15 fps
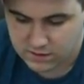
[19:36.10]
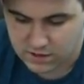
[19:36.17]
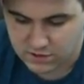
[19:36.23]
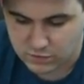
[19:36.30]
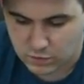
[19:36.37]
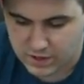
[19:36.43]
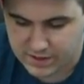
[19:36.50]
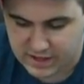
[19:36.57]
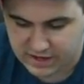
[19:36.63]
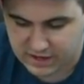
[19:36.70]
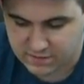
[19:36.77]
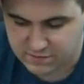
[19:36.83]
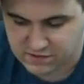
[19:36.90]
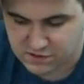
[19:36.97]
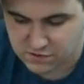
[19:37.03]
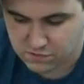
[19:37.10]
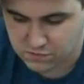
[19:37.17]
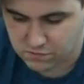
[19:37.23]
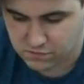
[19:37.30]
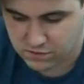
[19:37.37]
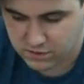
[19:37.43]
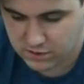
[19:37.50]
there's one that gives
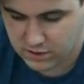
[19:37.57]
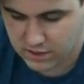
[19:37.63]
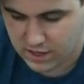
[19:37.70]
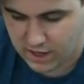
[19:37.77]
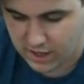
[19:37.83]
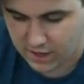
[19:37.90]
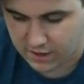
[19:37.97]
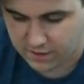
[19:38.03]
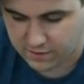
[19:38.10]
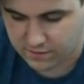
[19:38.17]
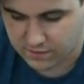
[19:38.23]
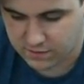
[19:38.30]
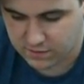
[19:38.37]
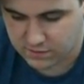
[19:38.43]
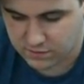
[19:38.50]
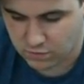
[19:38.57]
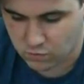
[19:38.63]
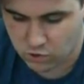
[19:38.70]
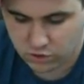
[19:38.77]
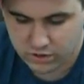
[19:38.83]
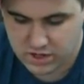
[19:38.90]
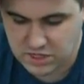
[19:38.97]
you uh, the
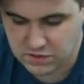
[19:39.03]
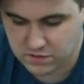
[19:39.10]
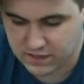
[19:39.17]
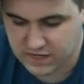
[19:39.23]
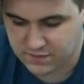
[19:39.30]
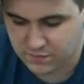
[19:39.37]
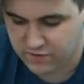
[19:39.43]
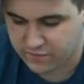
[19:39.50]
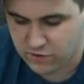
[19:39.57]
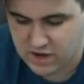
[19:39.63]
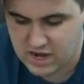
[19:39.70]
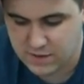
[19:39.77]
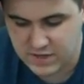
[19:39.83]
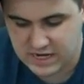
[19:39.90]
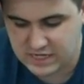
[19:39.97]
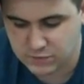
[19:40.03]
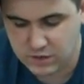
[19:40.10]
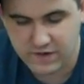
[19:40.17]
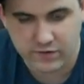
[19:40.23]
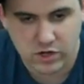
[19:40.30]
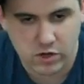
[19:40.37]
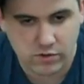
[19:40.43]
warlord as unit gets preferred enemy against
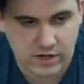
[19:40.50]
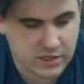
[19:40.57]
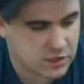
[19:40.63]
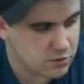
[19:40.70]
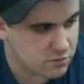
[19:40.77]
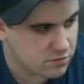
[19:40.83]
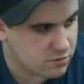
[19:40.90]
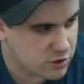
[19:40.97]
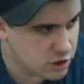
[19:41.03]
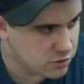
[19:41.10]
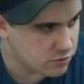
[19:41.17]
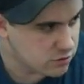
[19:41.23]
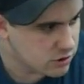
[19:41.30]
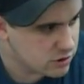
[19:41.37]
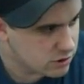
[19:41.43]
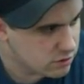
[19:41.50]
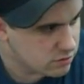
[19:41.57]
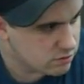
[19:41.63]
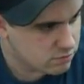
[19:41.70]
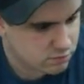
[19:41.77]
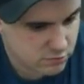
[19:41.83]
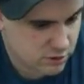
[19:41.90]
whatever codex you choose.
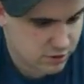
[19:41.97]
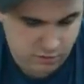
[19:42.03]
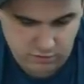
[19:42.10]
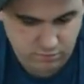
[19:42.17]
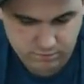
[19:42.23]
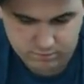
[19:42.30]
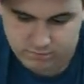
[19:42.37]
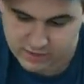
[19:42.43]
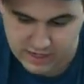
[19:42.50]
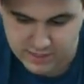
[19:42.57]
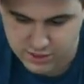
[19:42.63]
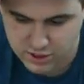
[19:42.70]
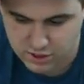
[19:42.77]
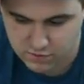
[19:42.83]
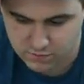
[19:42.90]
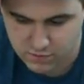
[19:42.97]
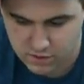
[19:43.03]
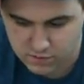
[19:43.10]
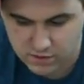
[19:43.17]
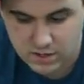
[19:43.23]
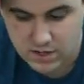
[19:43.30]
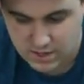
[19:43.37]
Mm-hmm. So against the one you're
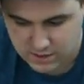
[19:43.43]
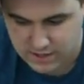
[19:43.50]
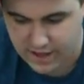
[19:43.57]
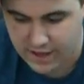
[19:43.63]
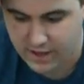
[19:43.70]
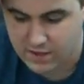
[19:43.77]
playing, yeah.